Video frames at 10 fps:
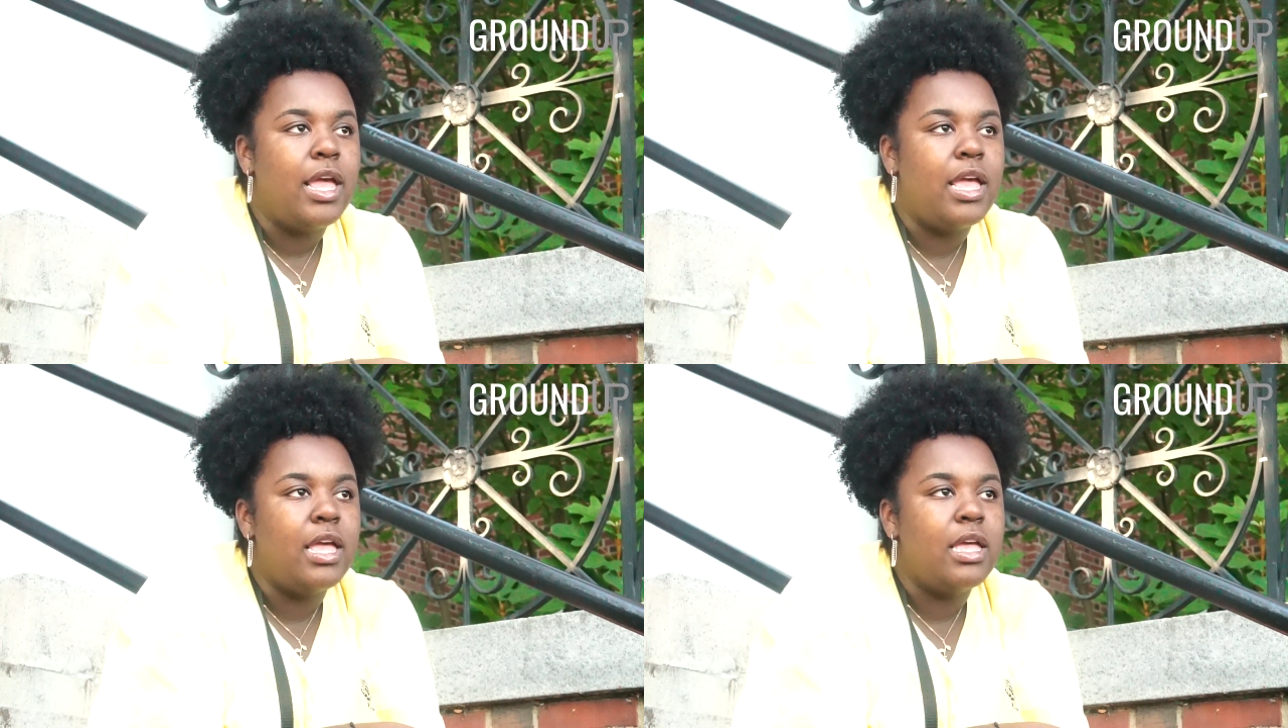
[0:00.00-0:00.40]

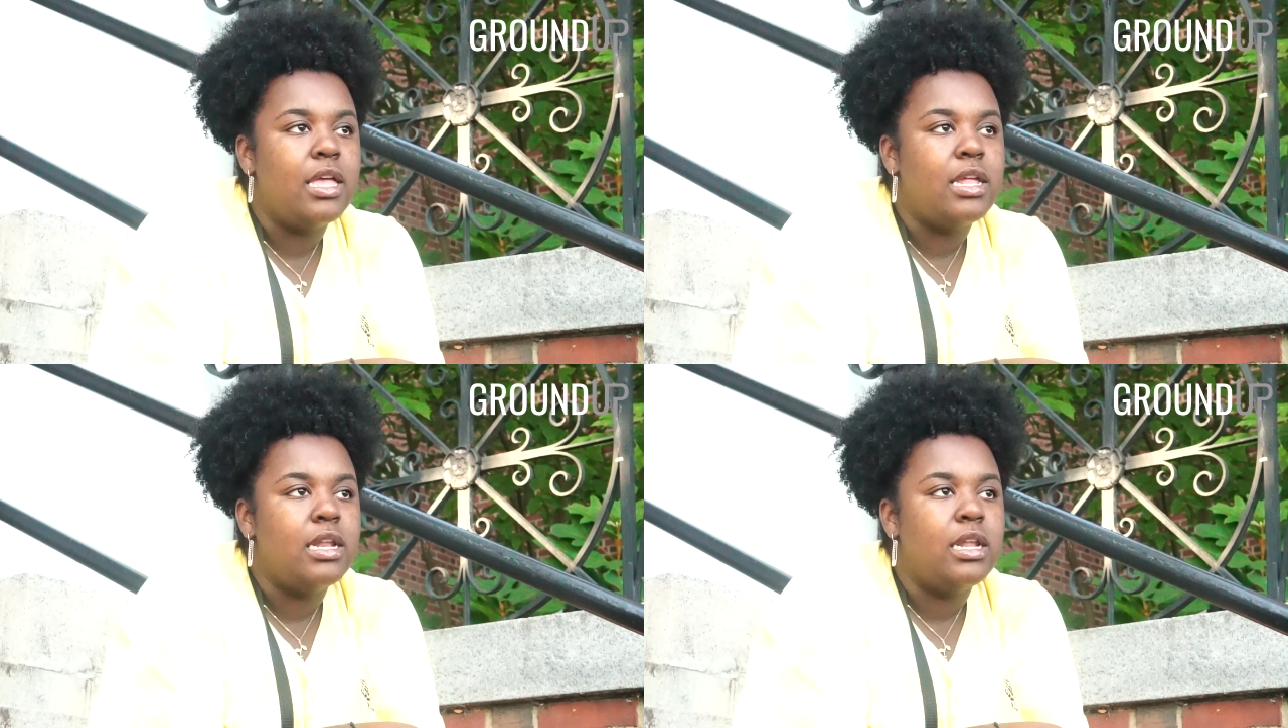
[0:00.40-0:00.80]

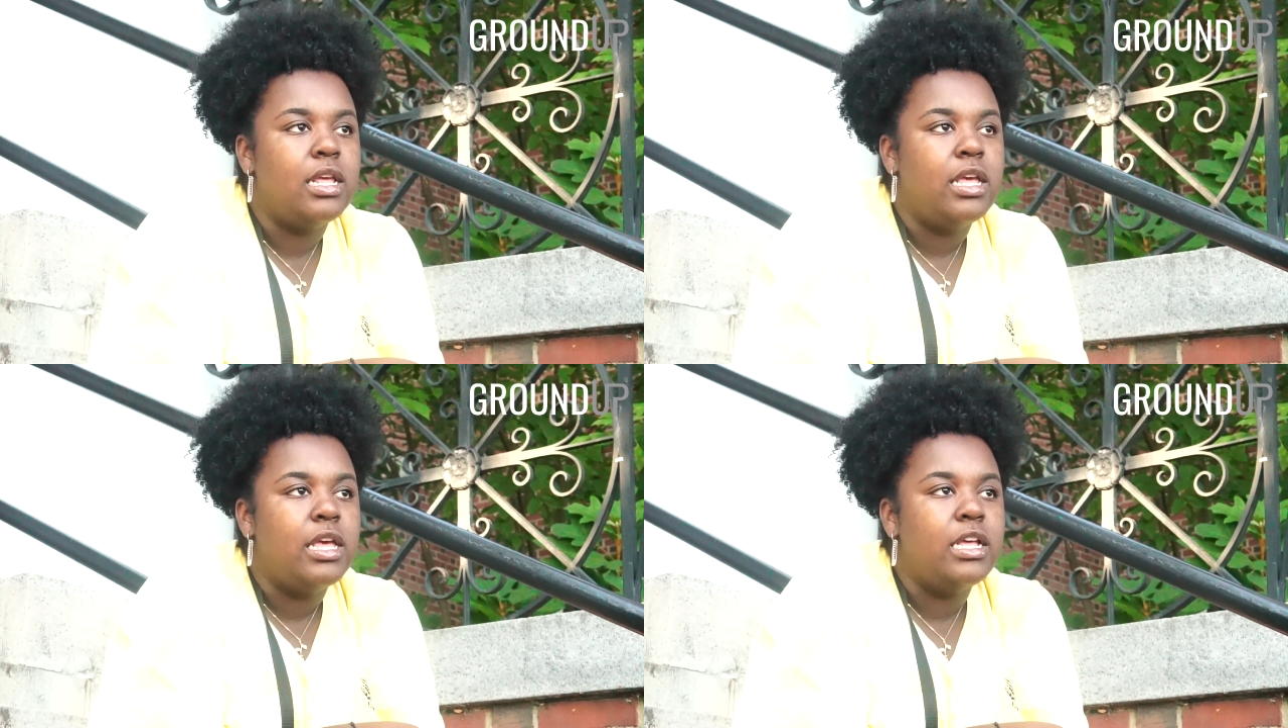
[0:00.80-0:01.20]
And
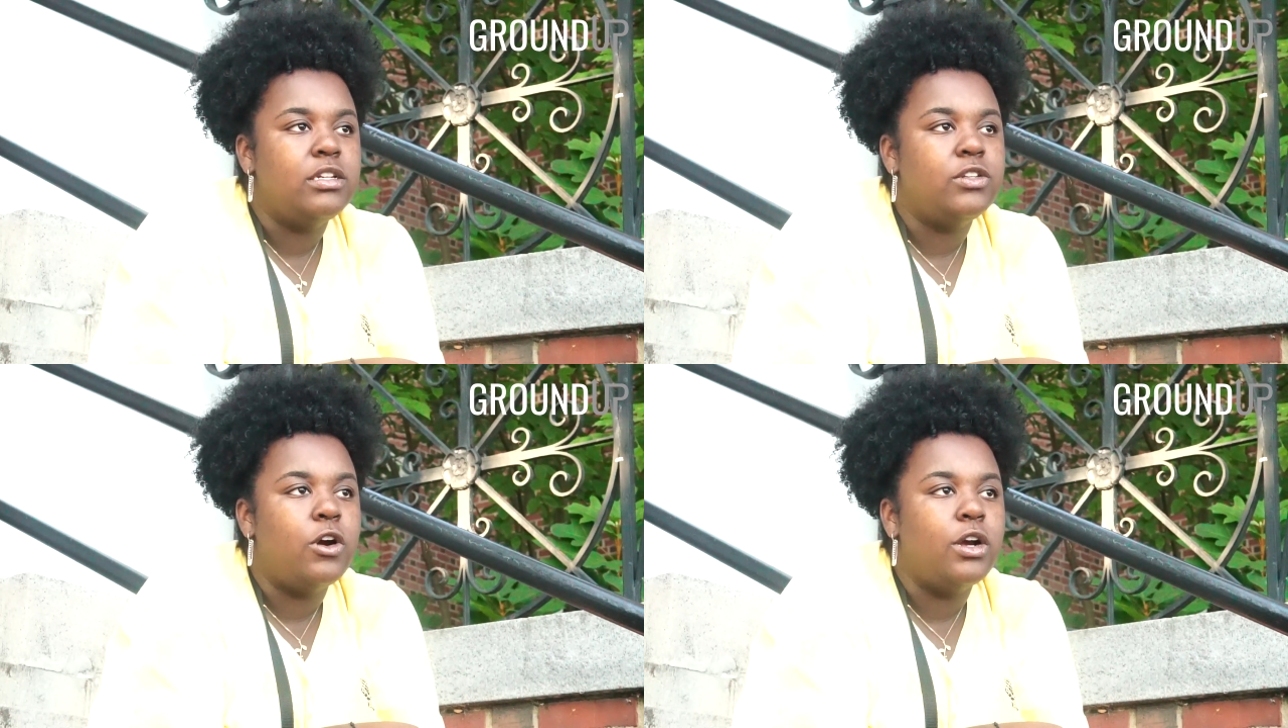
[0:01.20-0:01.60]

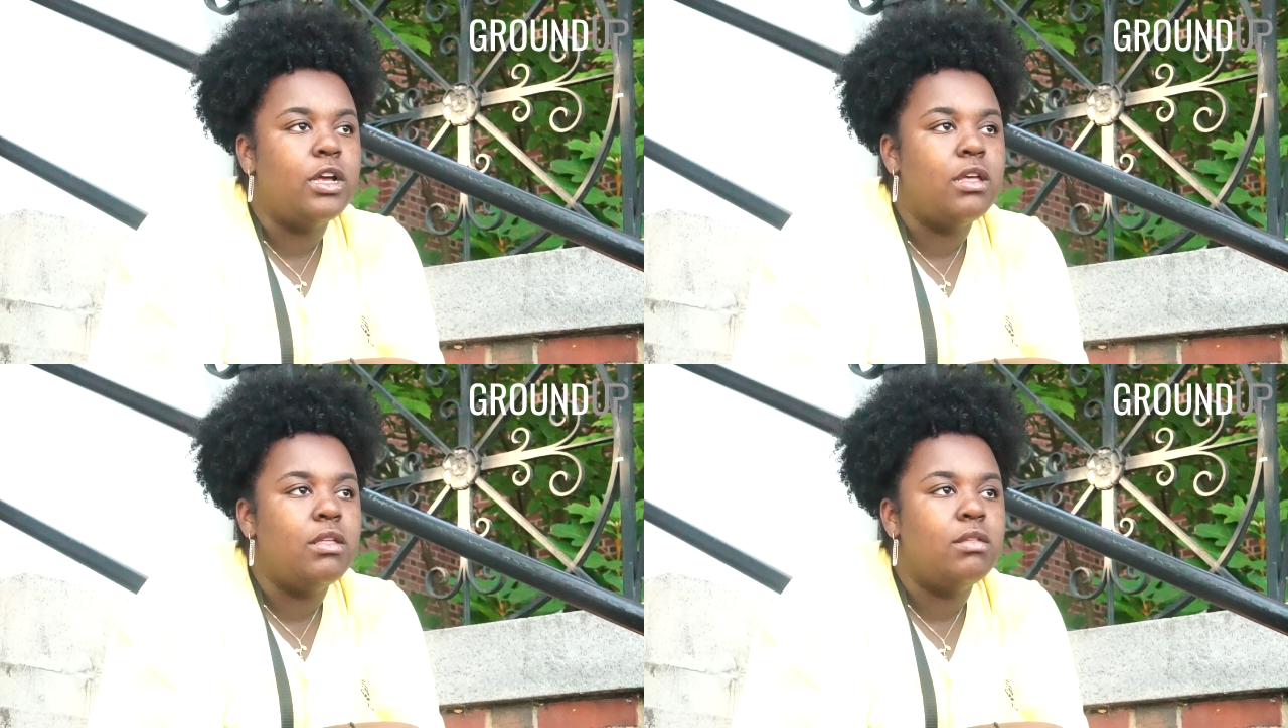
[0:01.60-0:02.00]
it's just hard
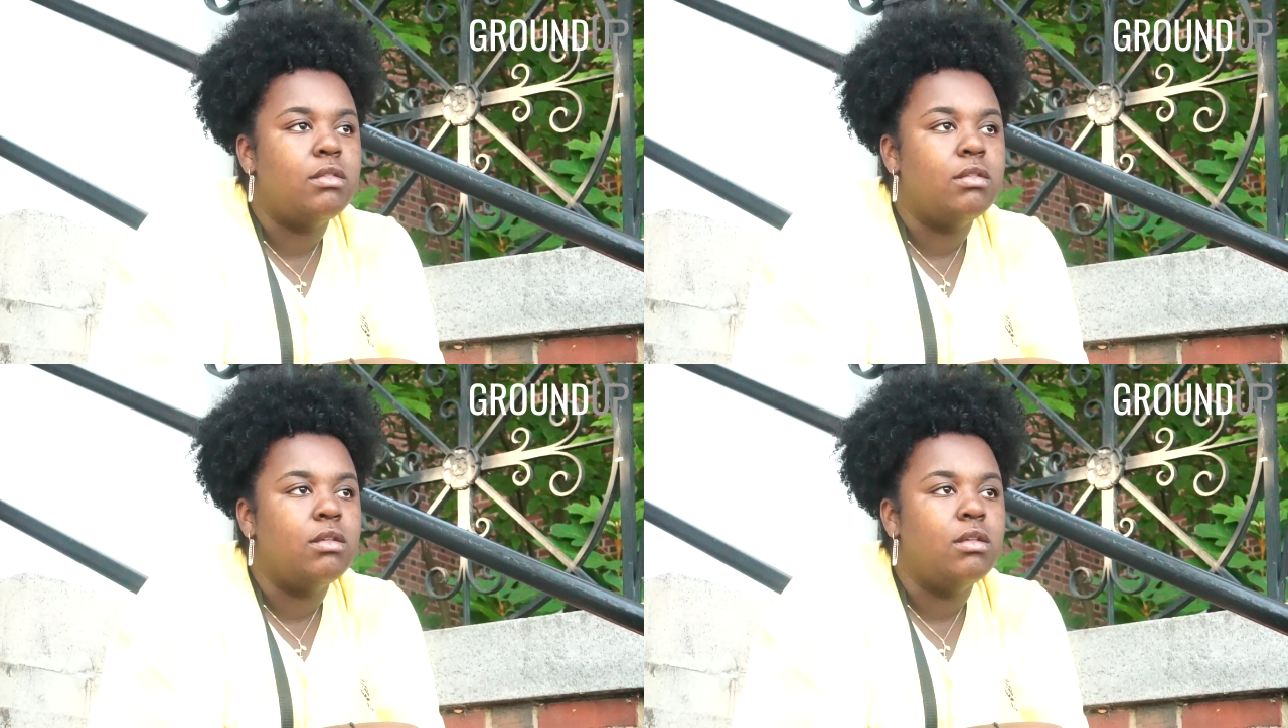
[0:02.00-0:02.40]
because